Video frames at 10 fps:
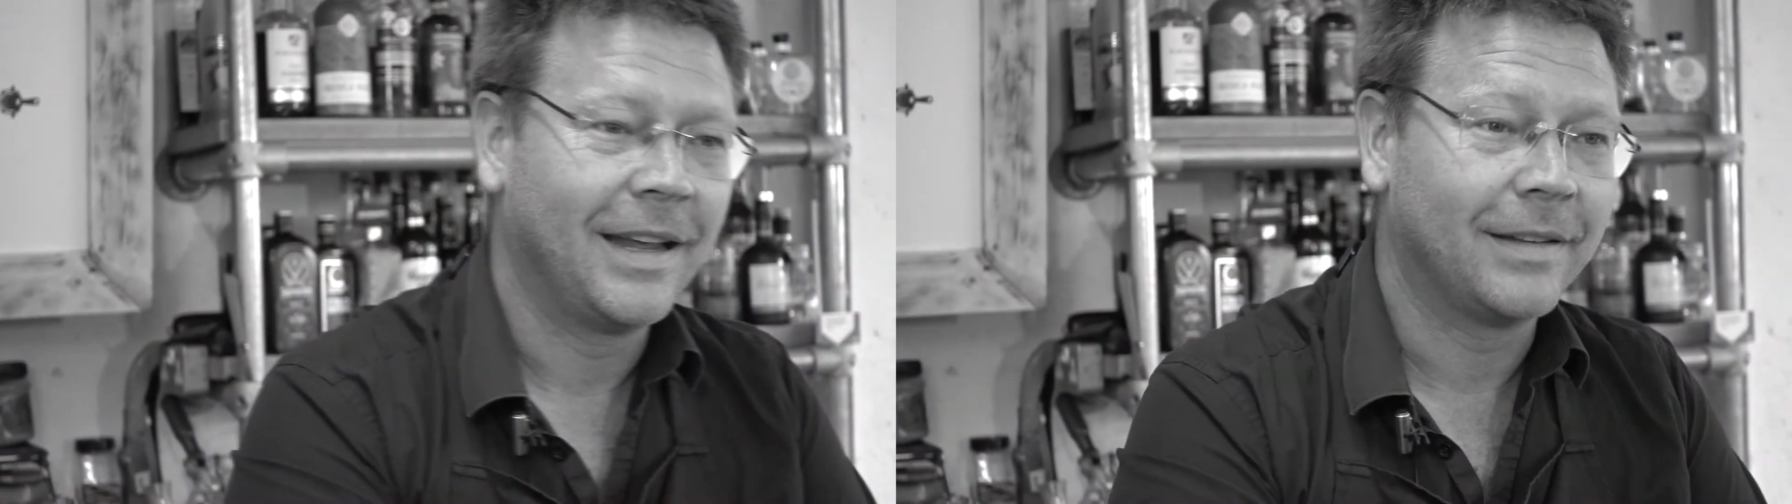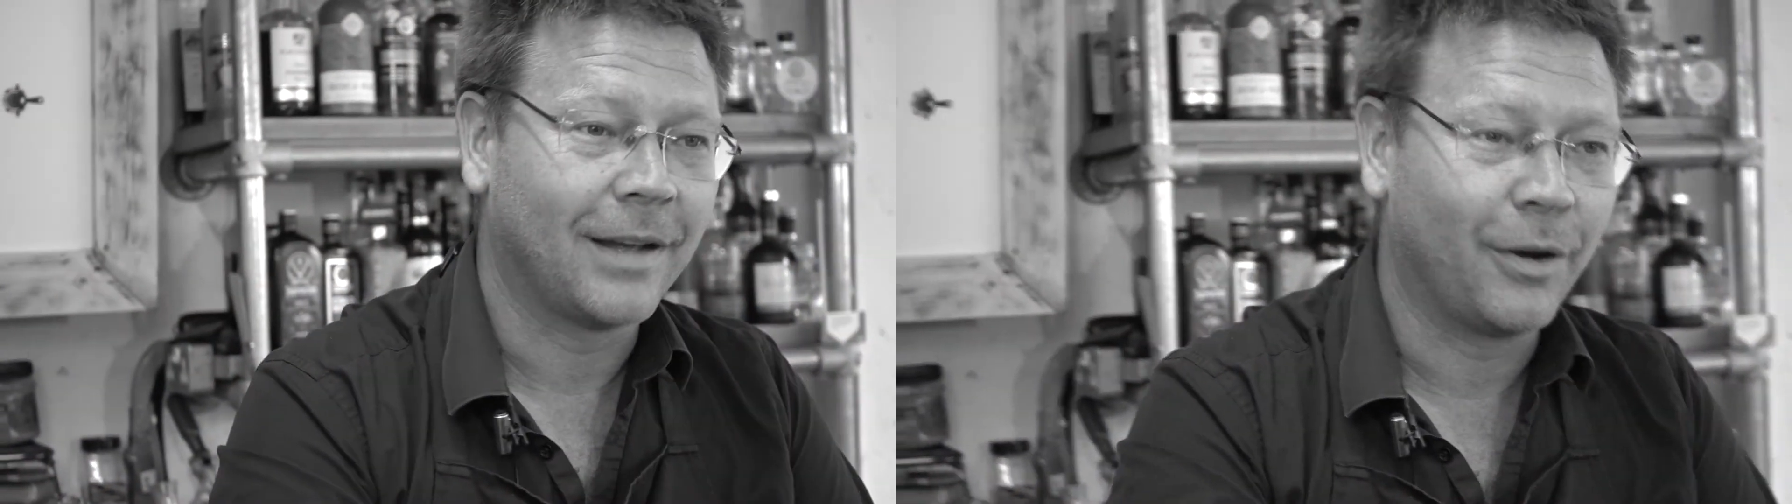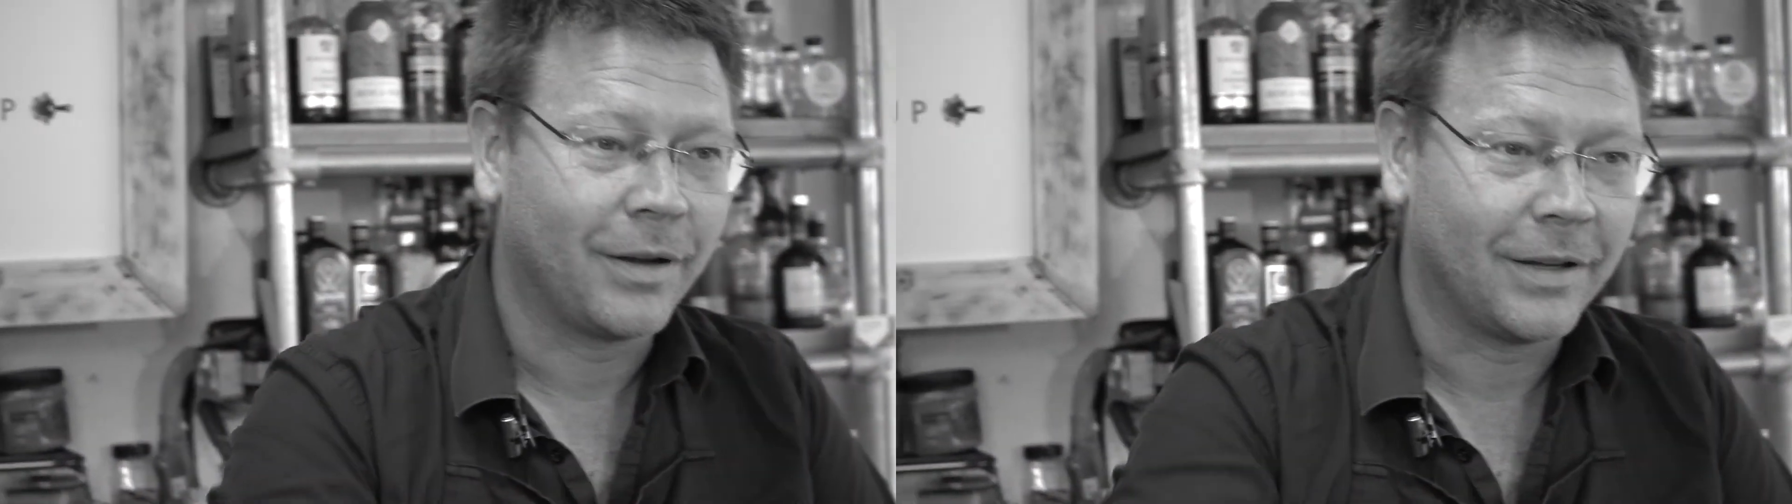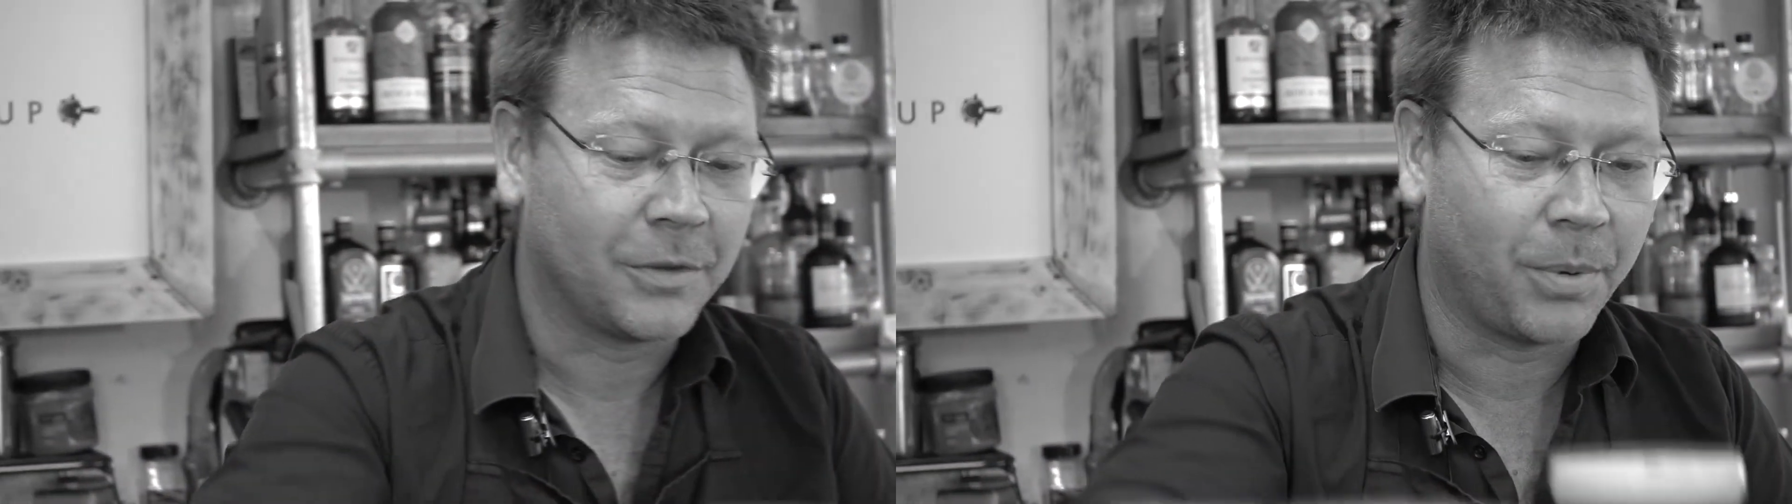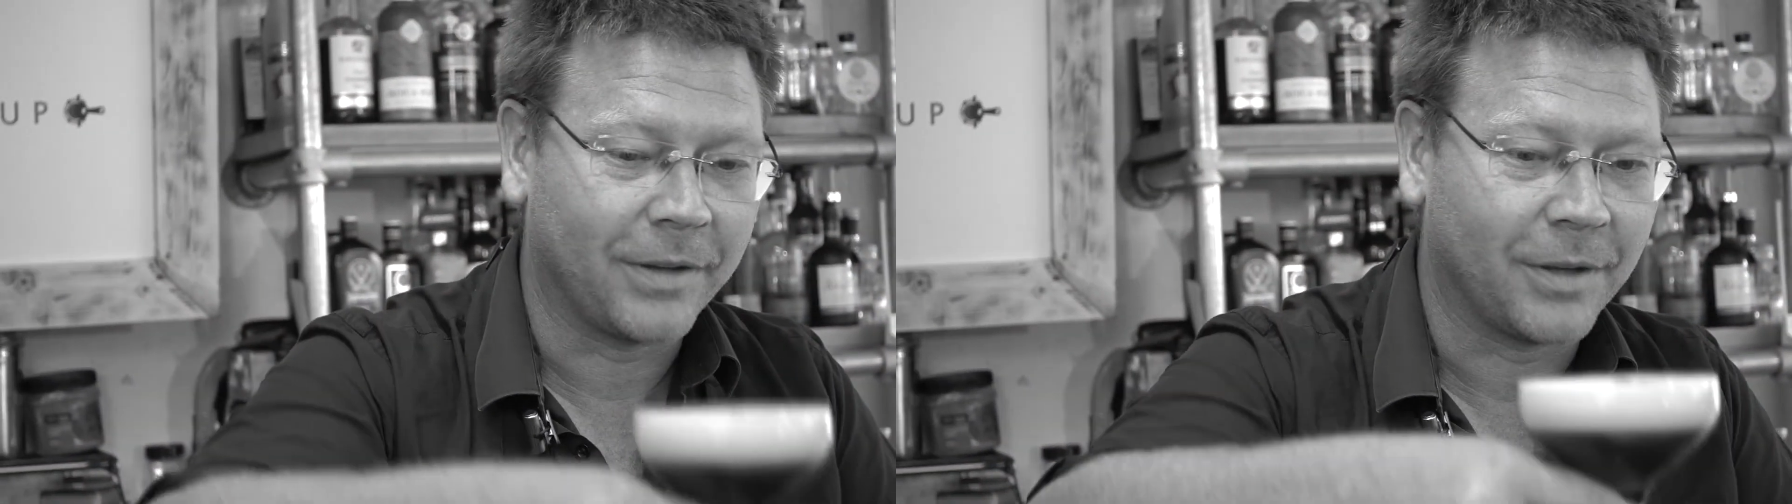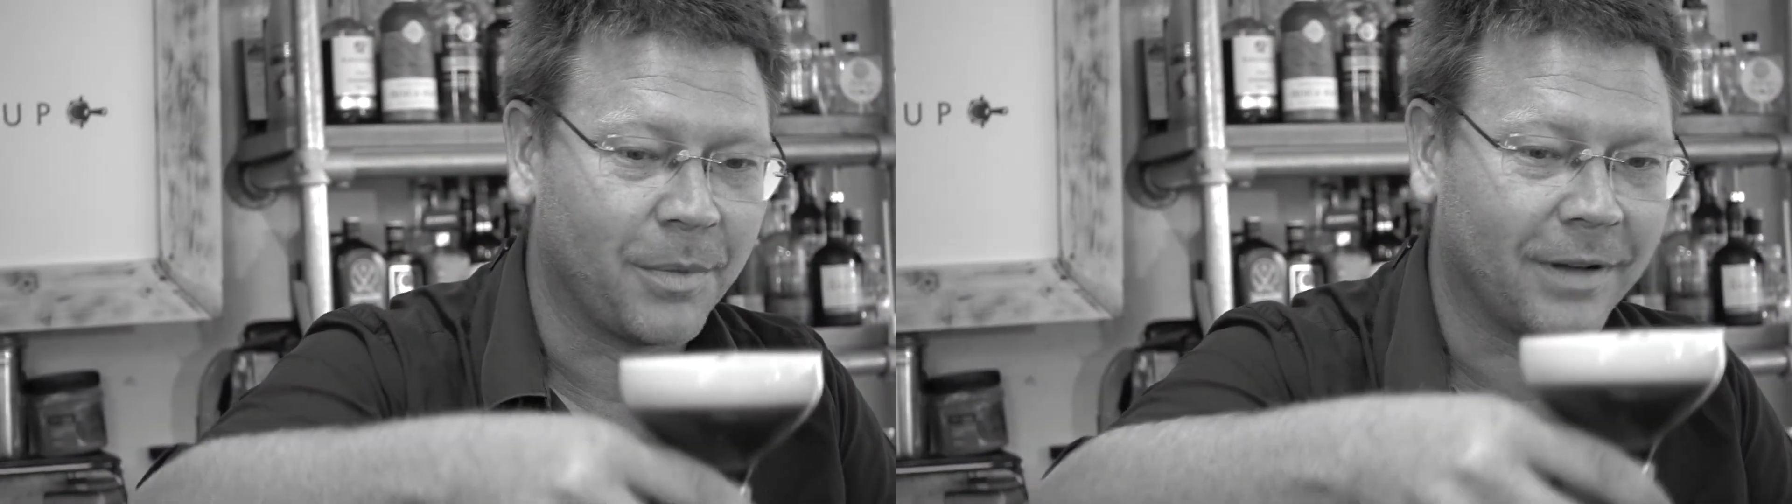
Here's our espresso